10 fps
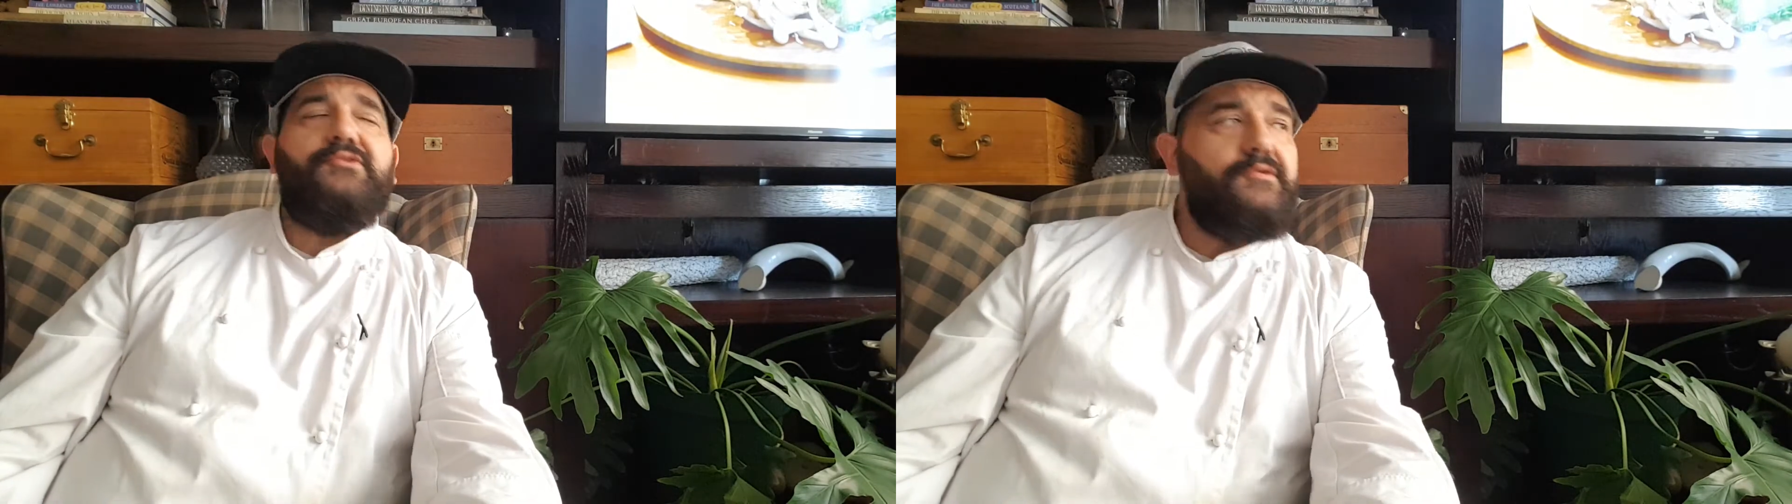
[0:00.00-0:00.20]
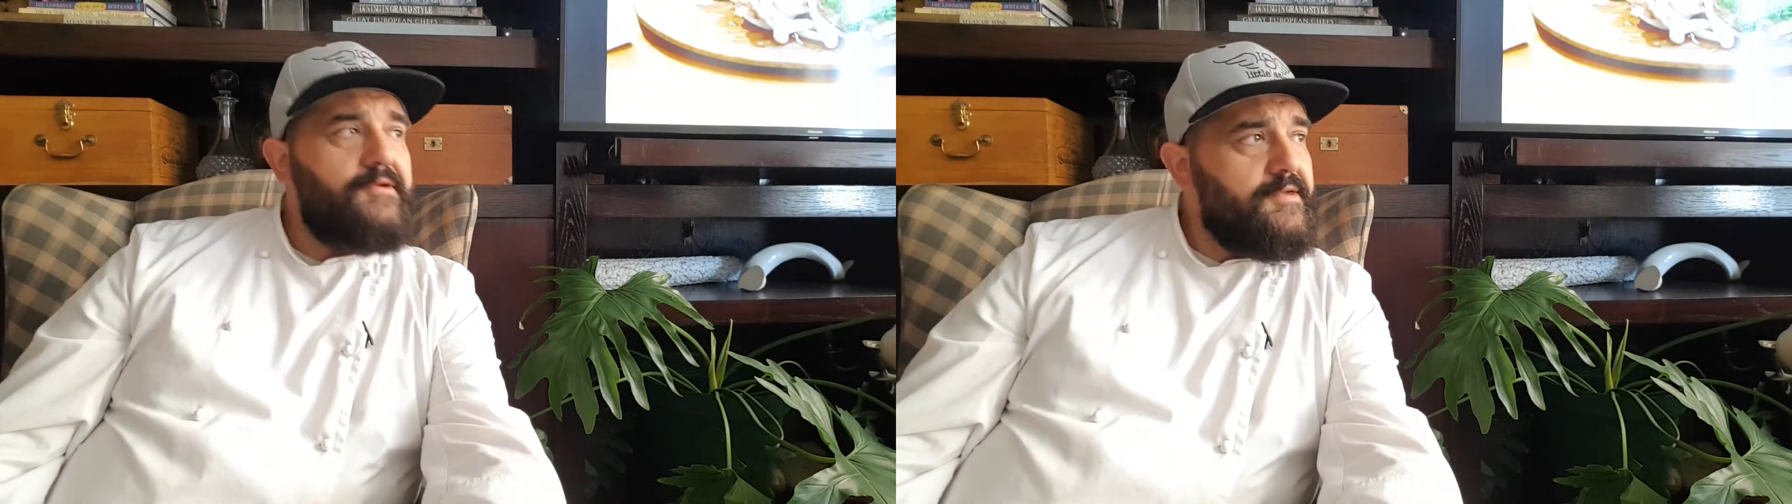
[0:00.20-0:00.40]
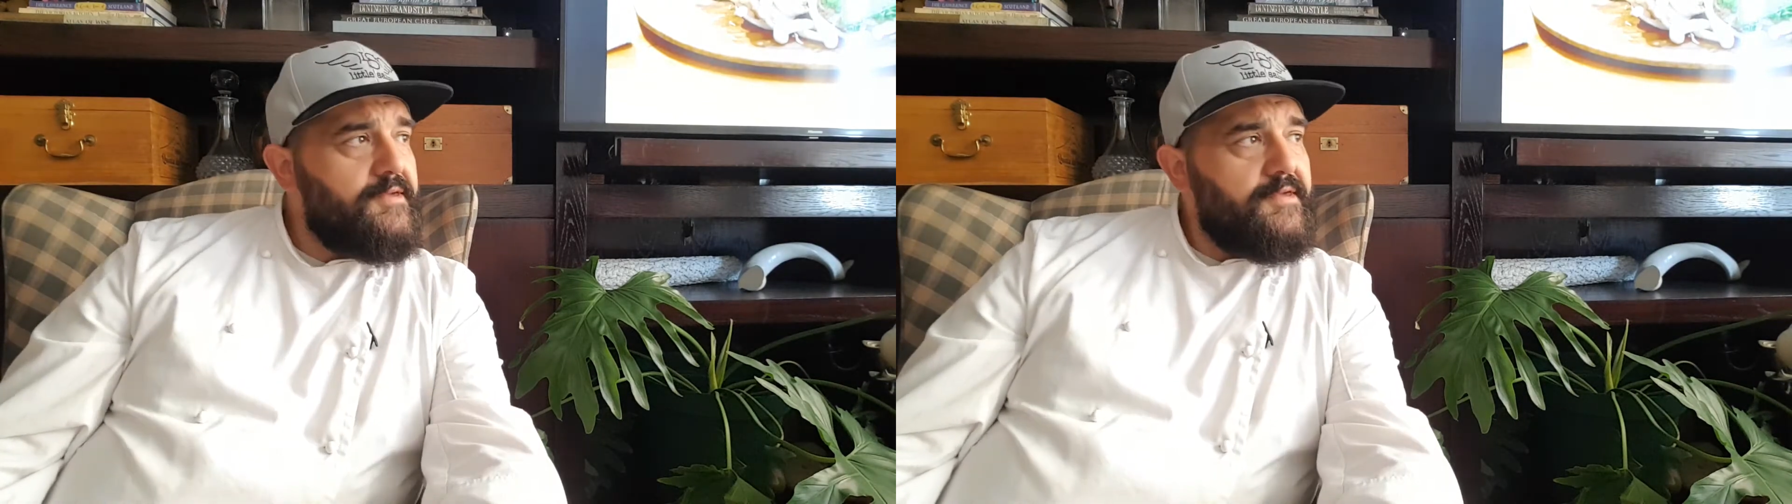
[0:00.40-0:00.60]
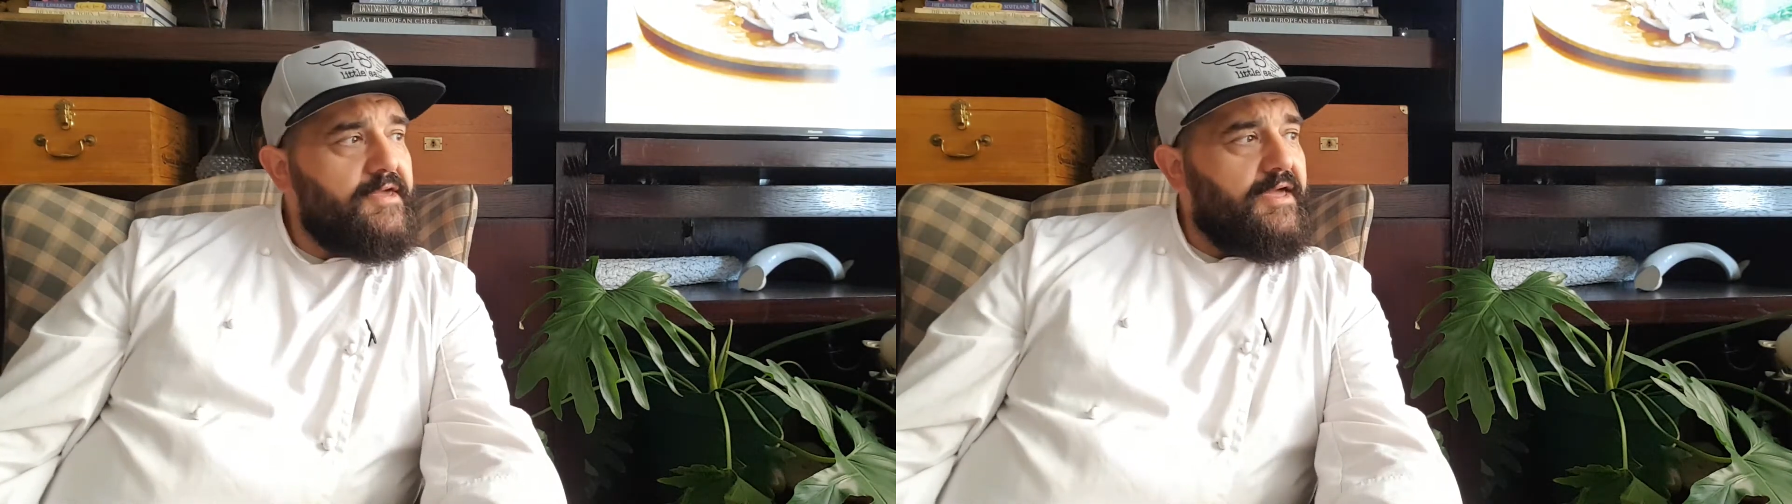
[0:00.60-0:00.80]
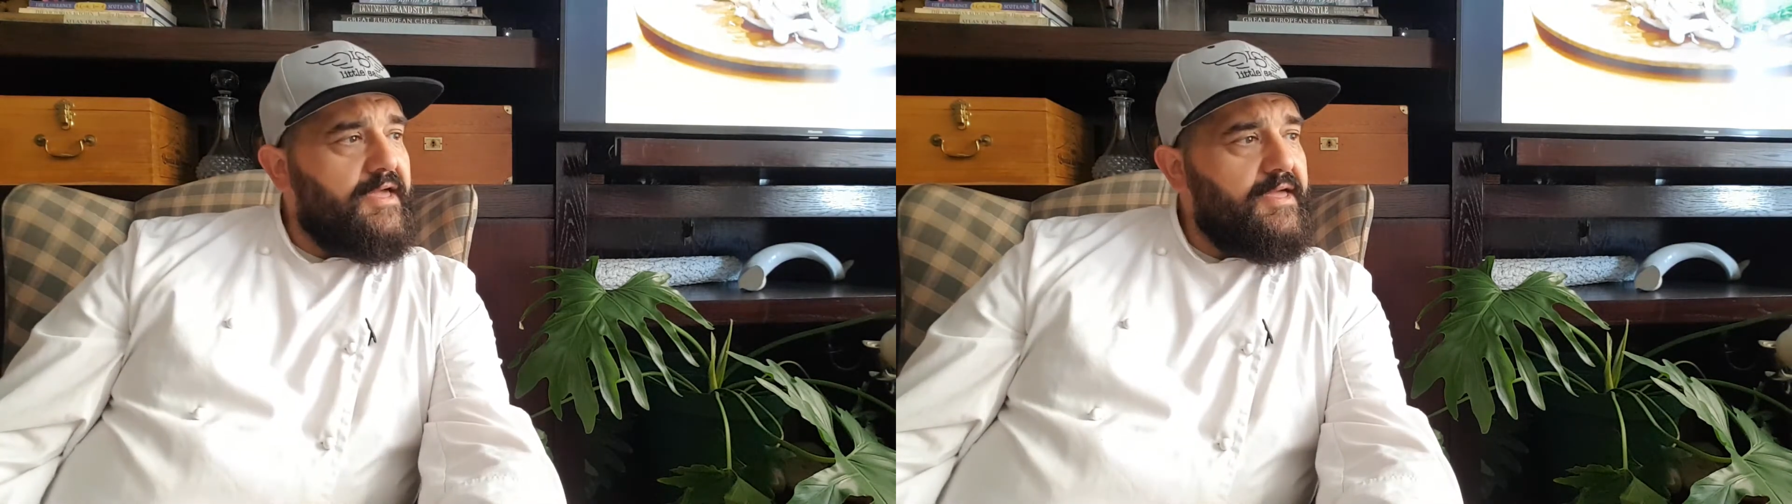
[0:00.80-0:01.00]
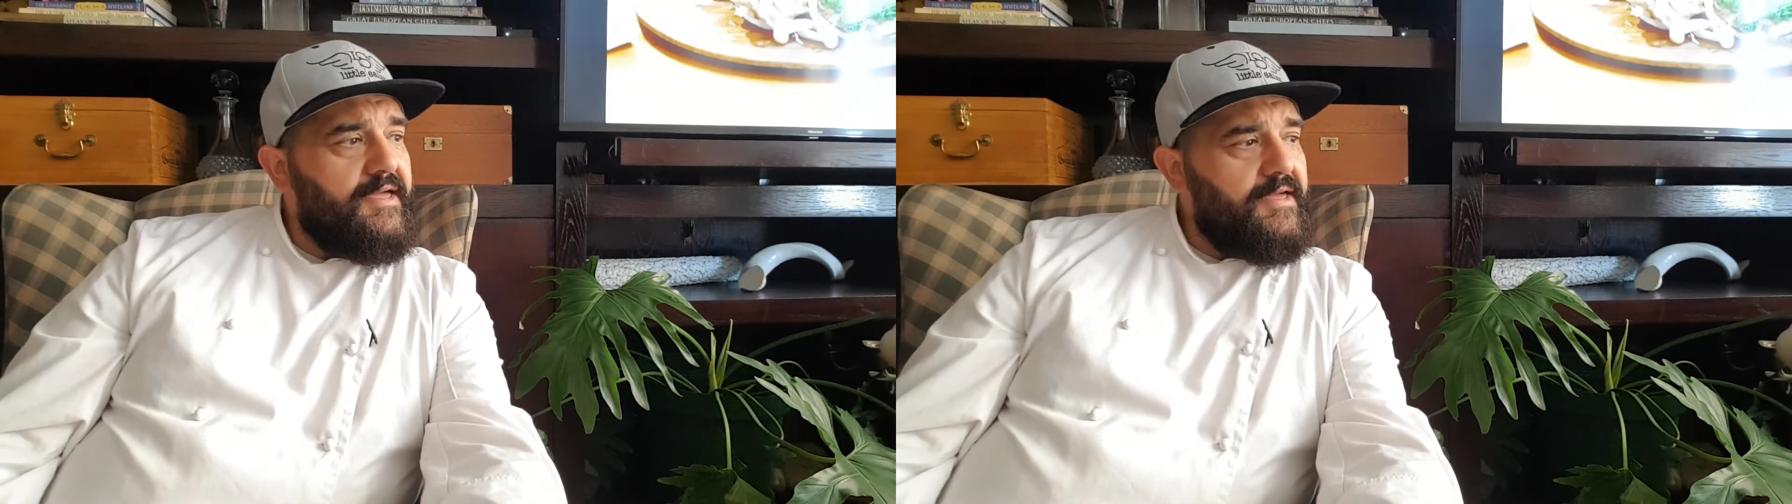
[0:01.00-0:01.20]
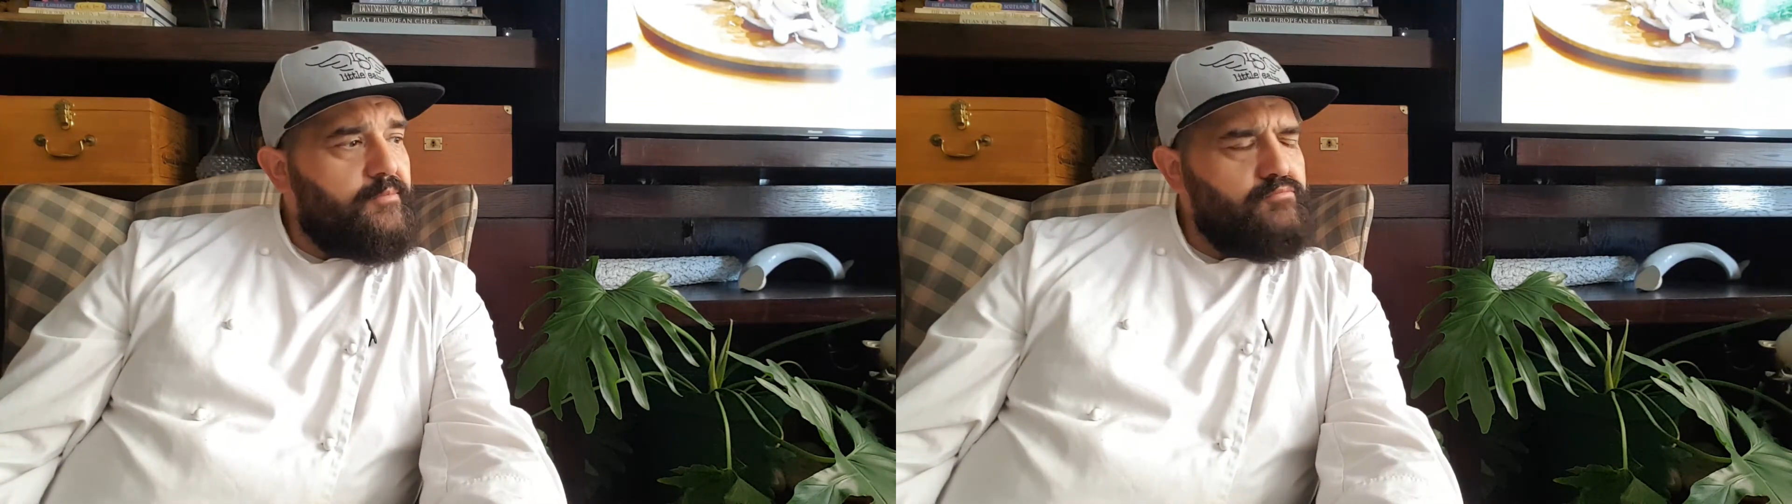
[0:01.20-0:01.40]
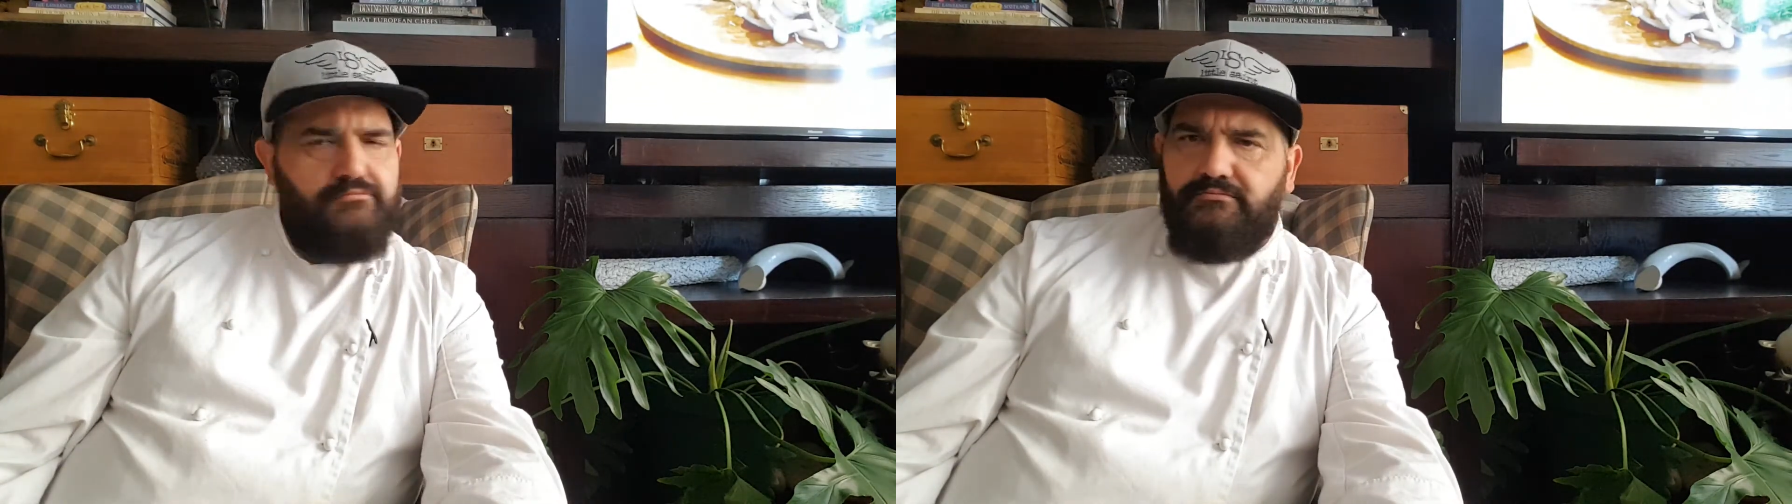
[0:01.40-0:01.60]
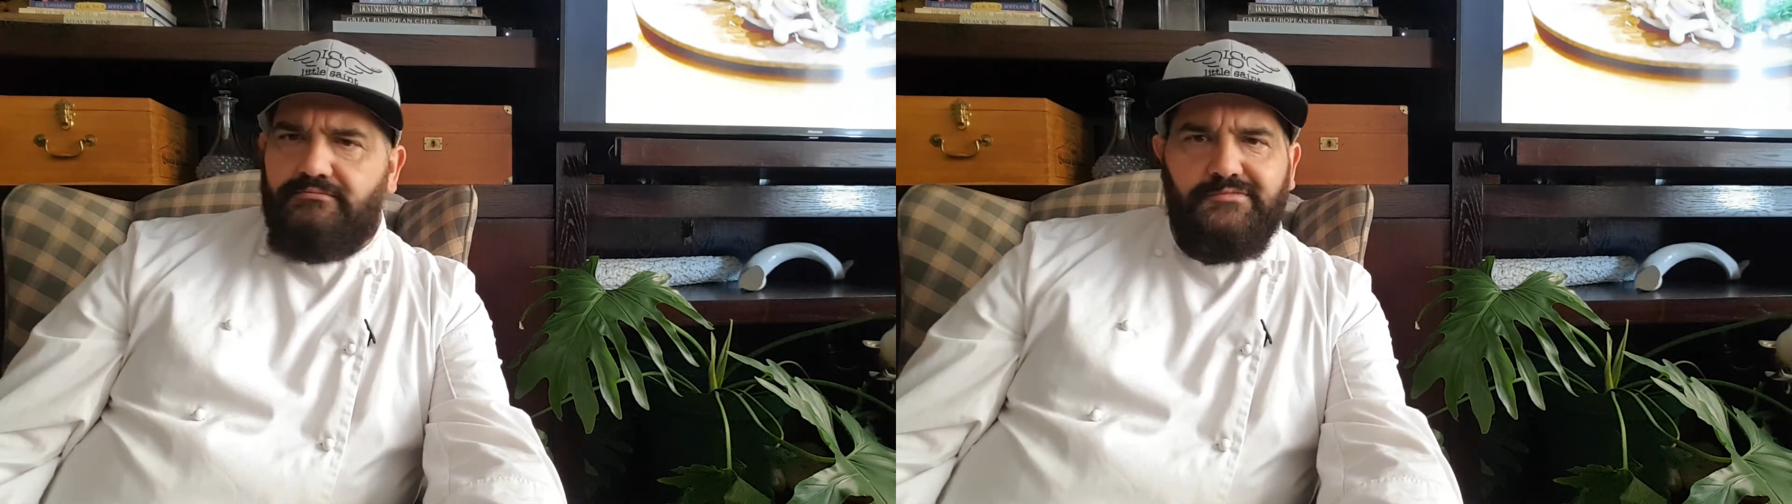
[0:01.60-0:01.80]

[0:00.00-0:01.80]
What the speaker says: to,